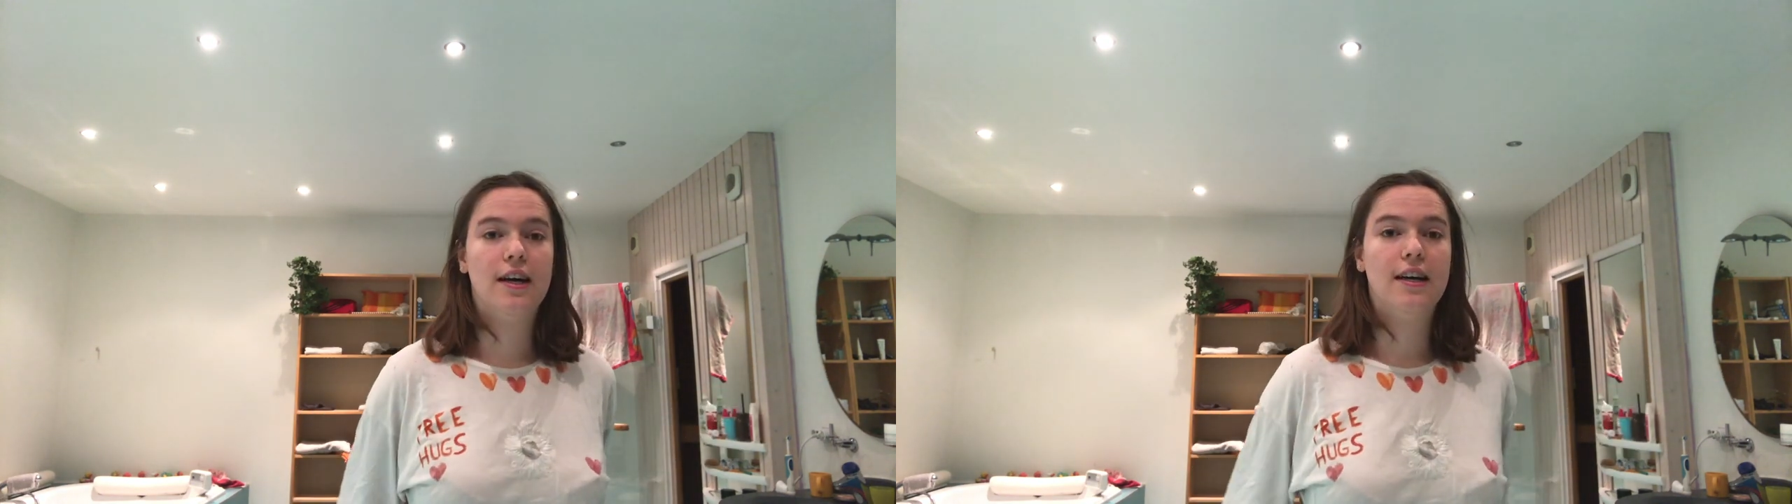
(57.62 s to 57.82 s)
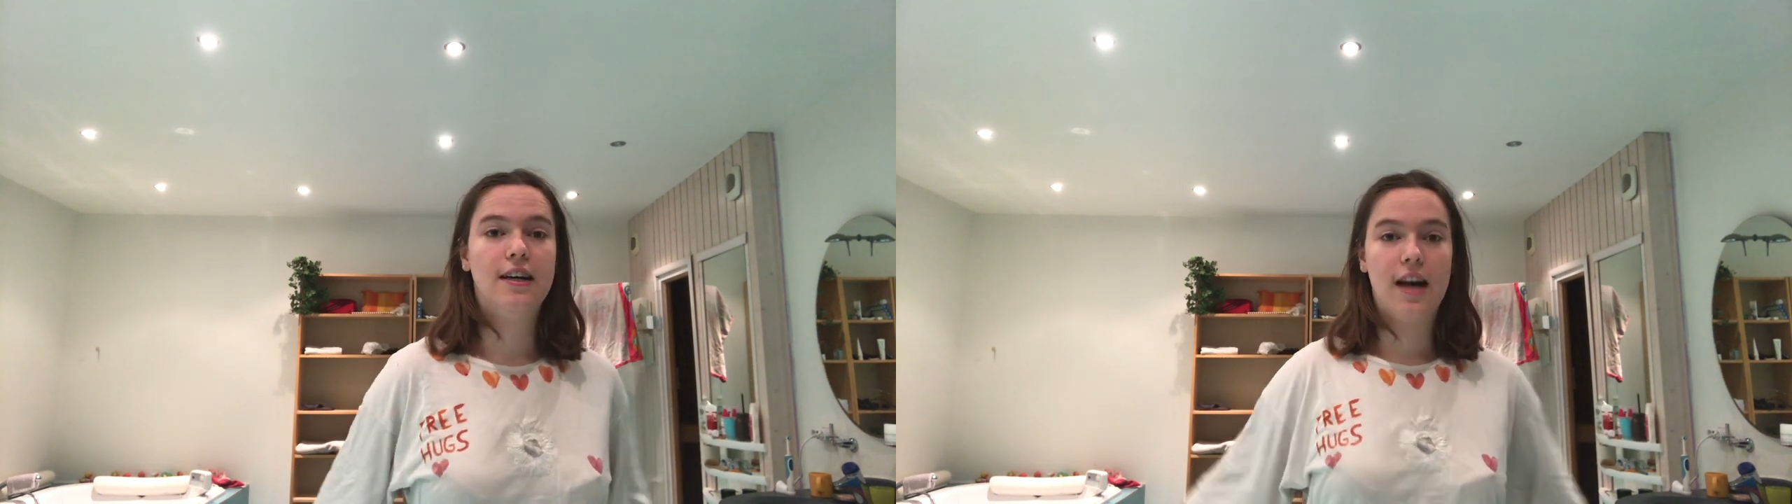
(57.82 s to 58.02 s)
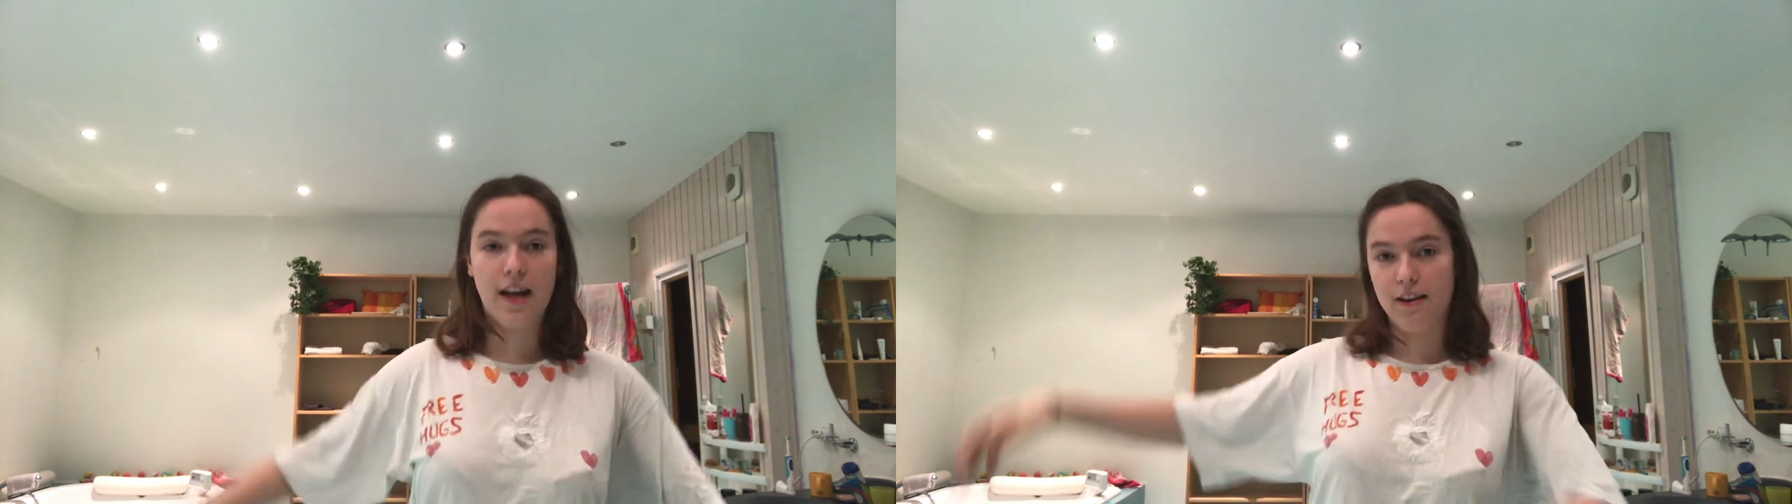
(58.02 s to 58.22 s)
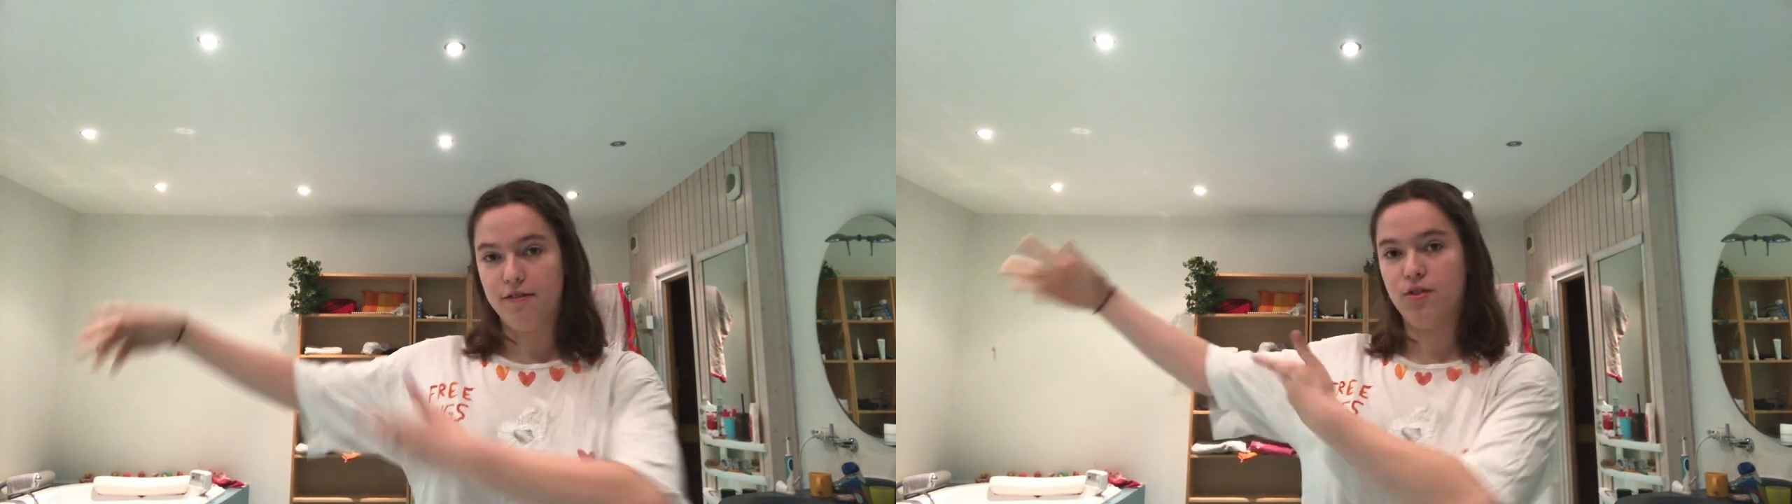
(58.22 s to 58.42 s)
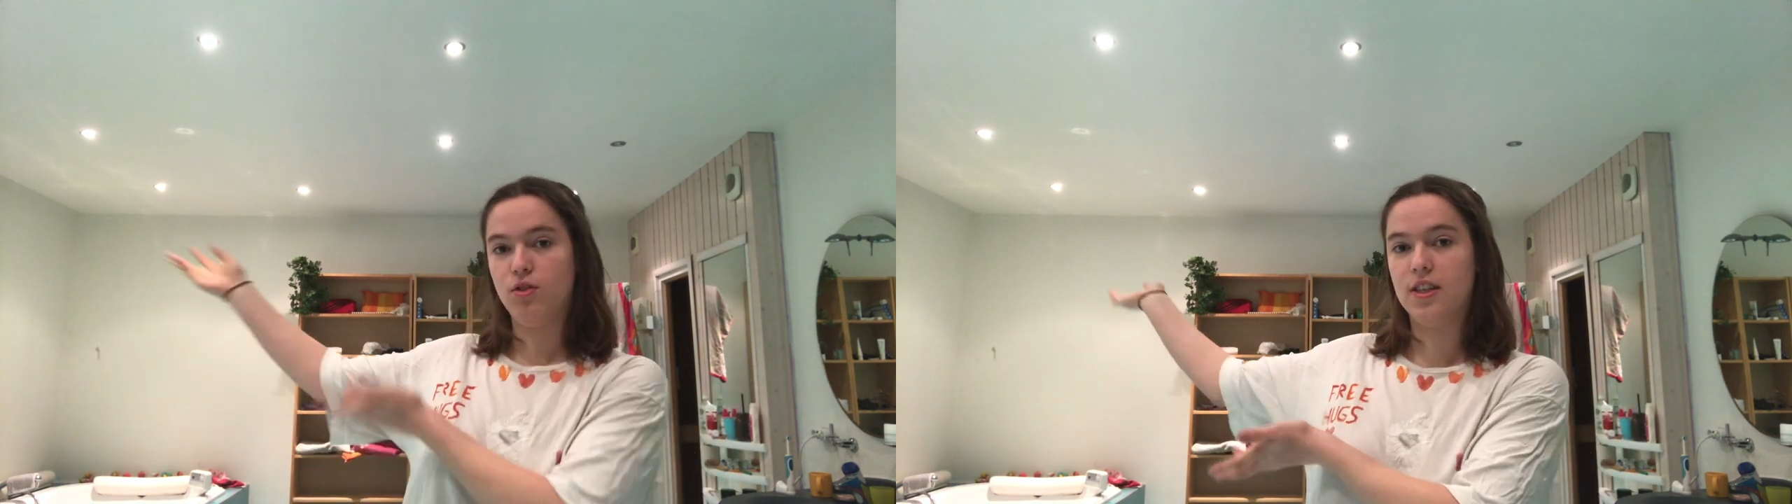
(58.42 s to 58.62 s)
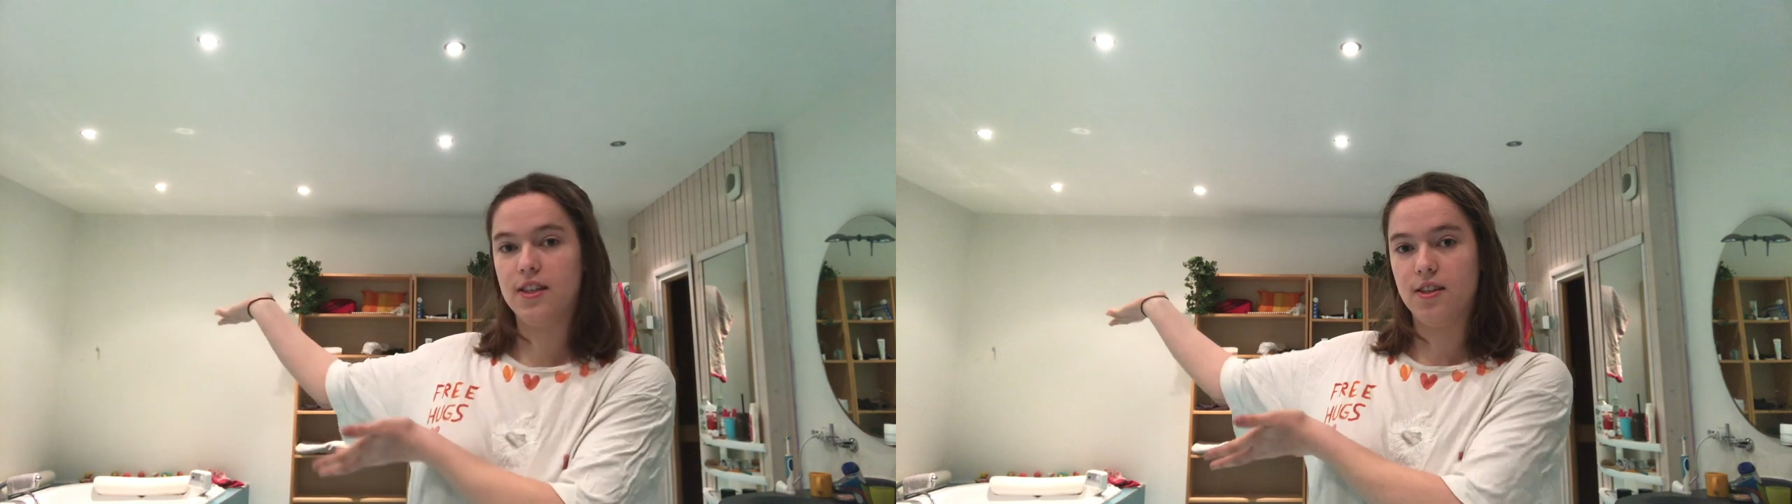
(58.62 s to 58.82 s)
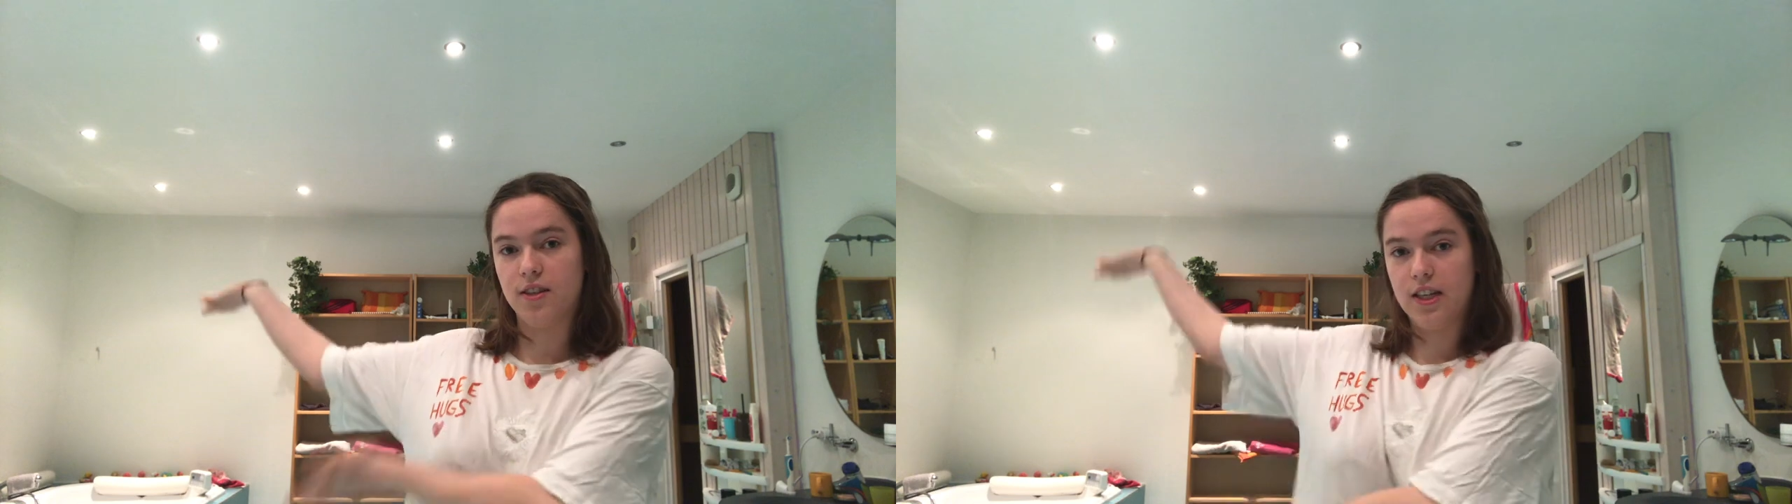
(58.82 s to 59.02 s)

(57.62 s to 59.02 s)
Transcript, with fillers: uh, I have two sisters